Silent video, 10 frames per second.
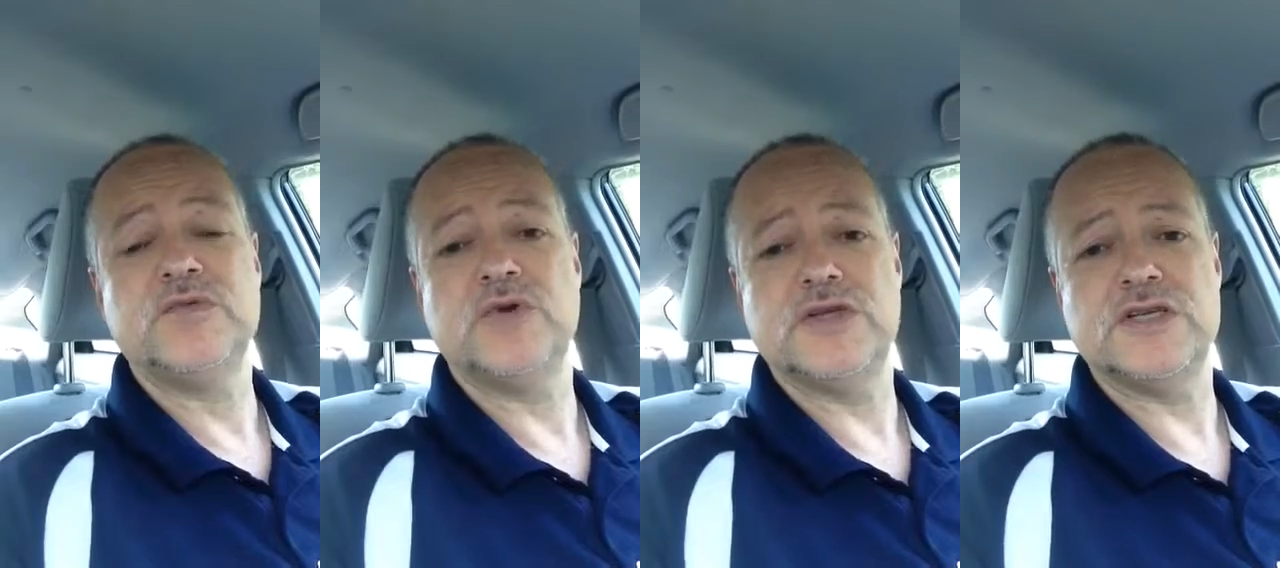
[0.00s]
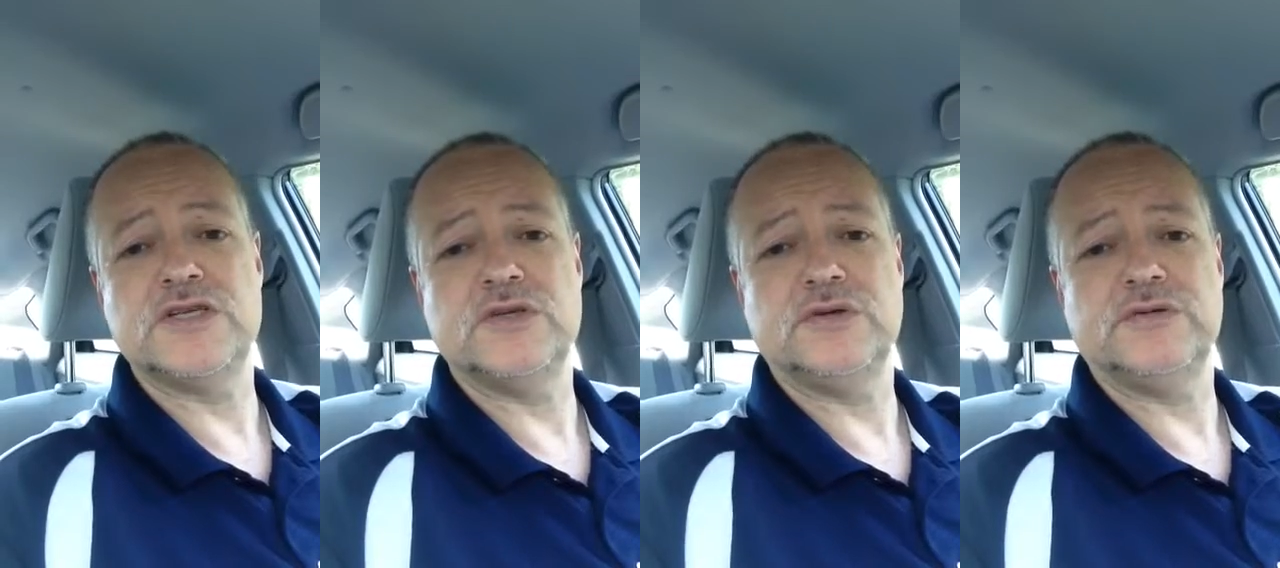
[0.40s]

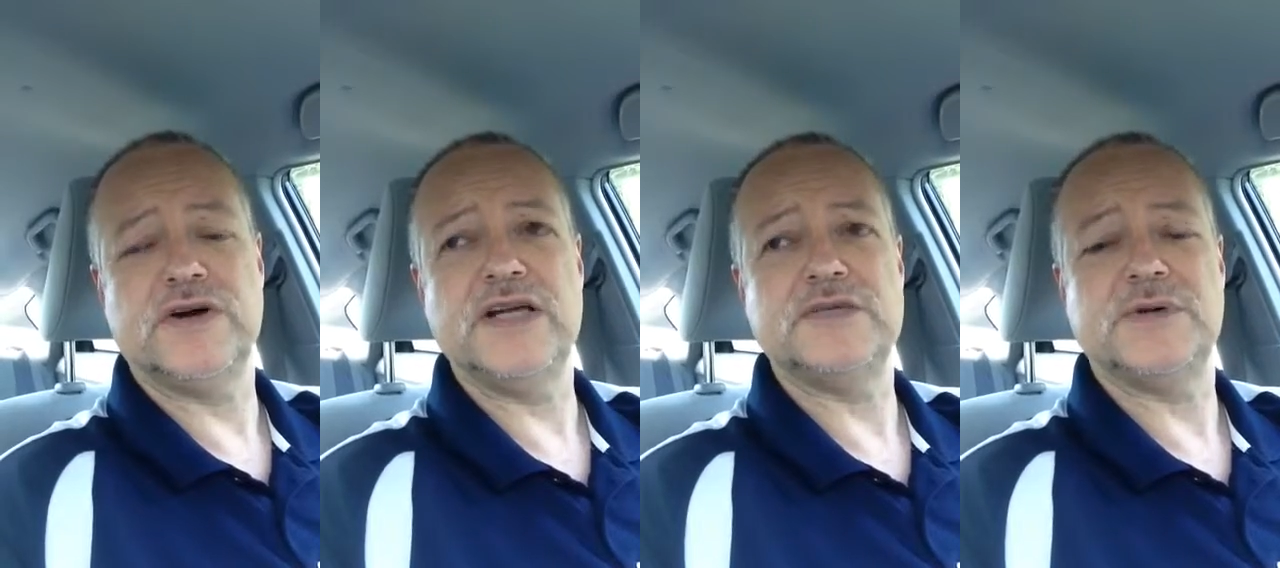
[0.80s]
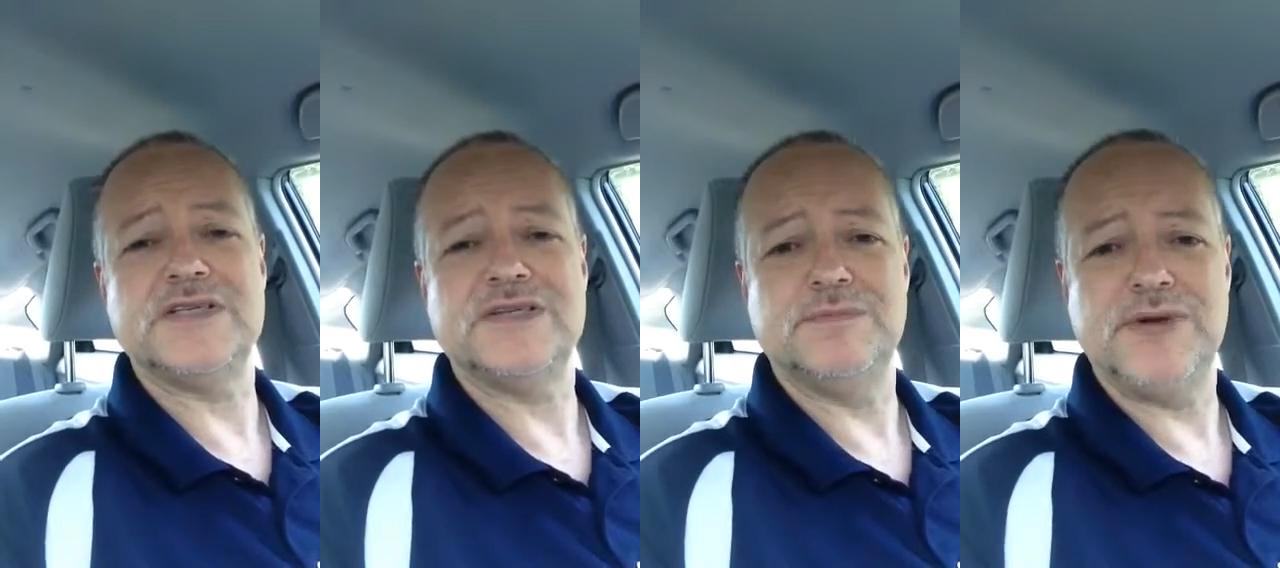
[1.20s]
transitional device, but
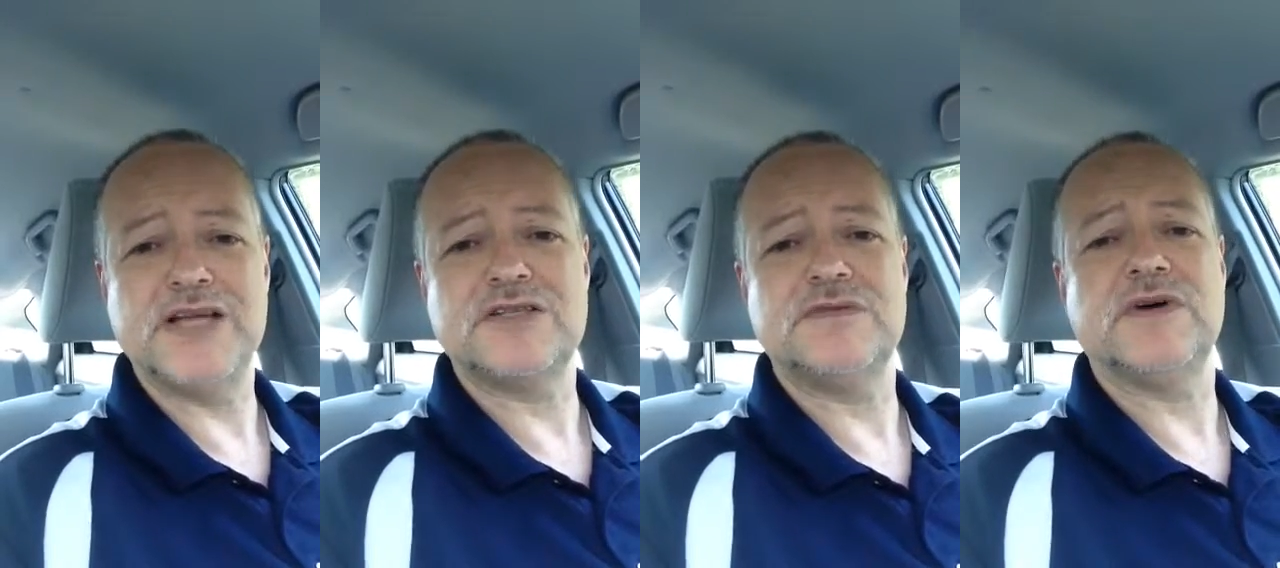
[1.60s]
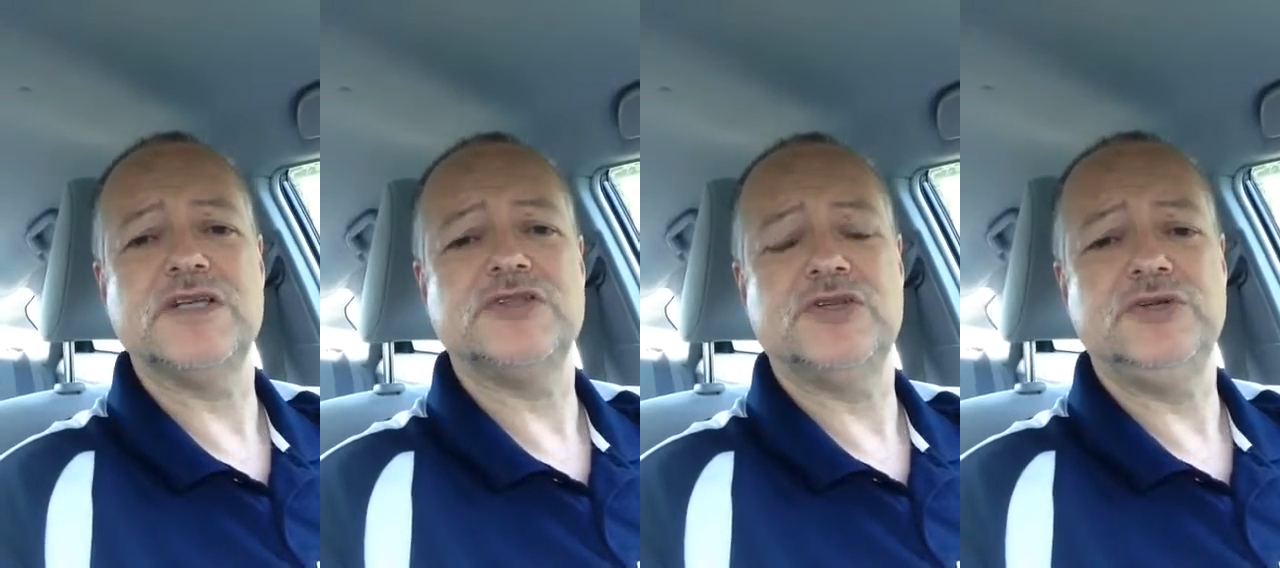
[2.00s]
it's the best
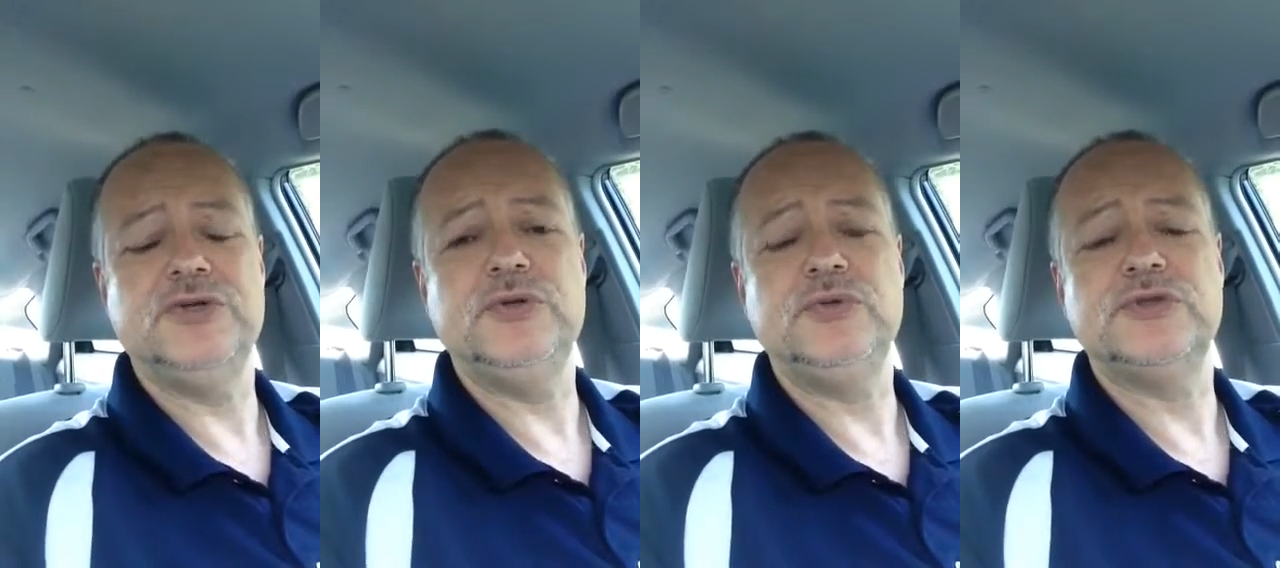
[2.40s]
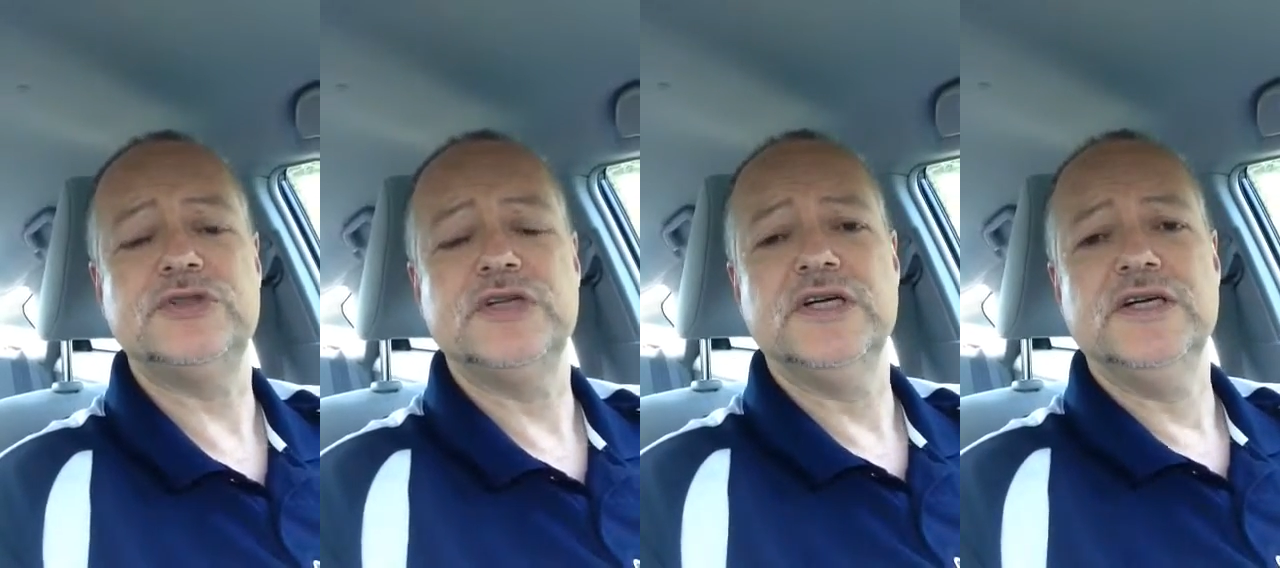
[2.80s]
device to use